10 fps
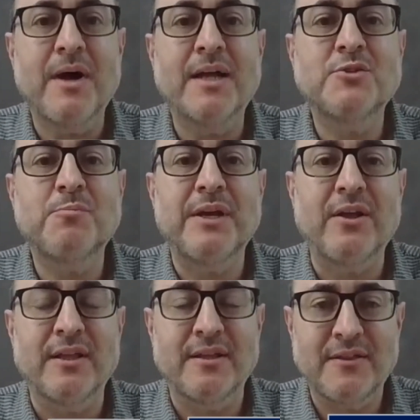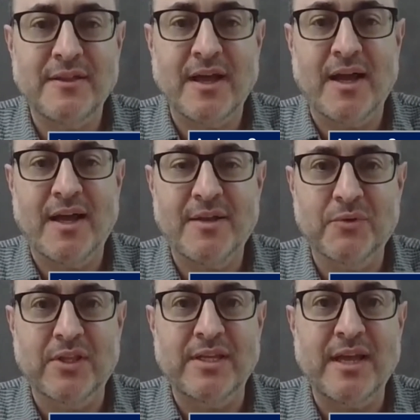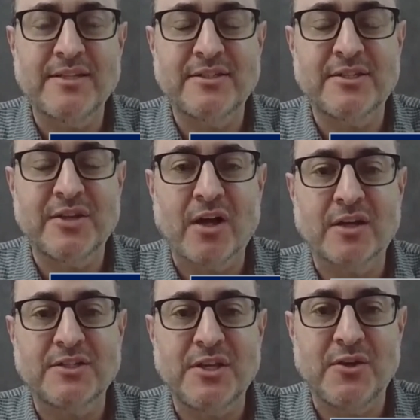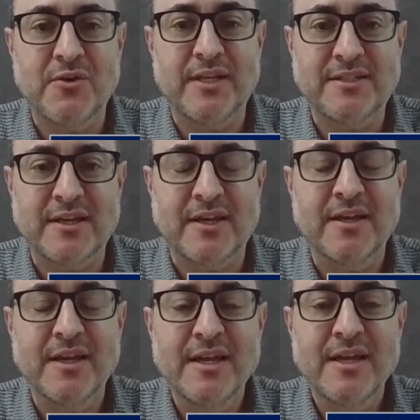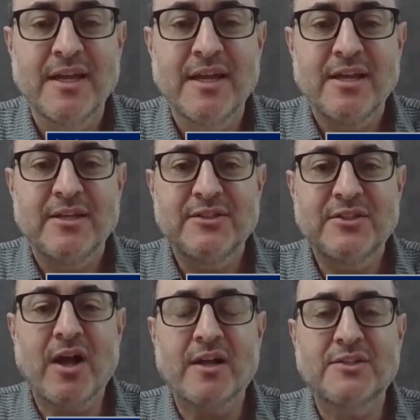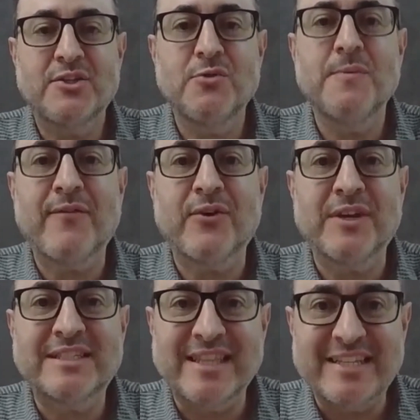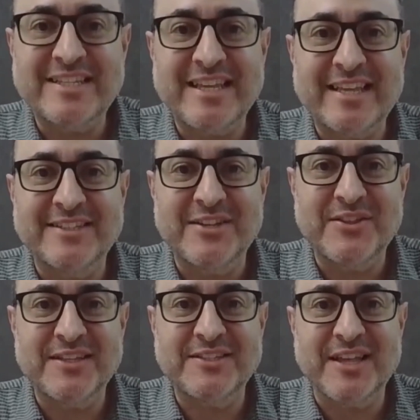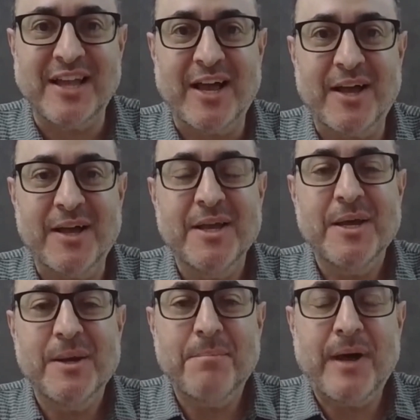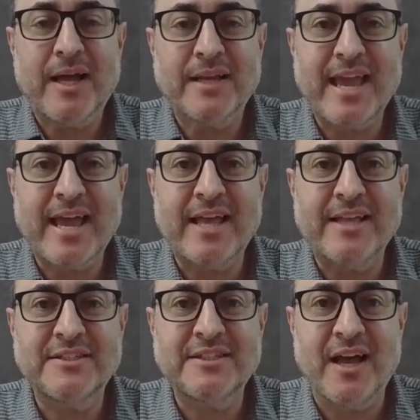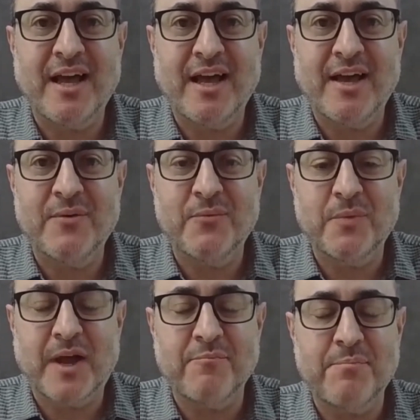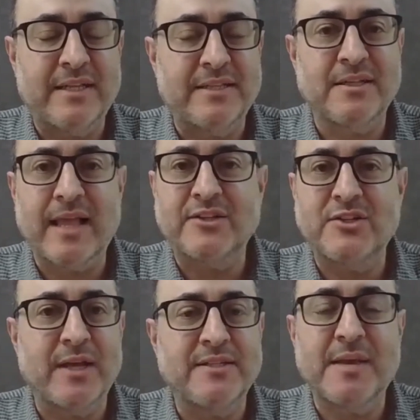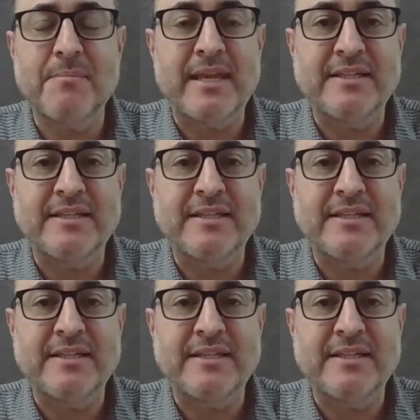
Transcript: much, Bill. Really nice to talk to you and to talk to whomever is listening to this podcast. I've been at SelectUSA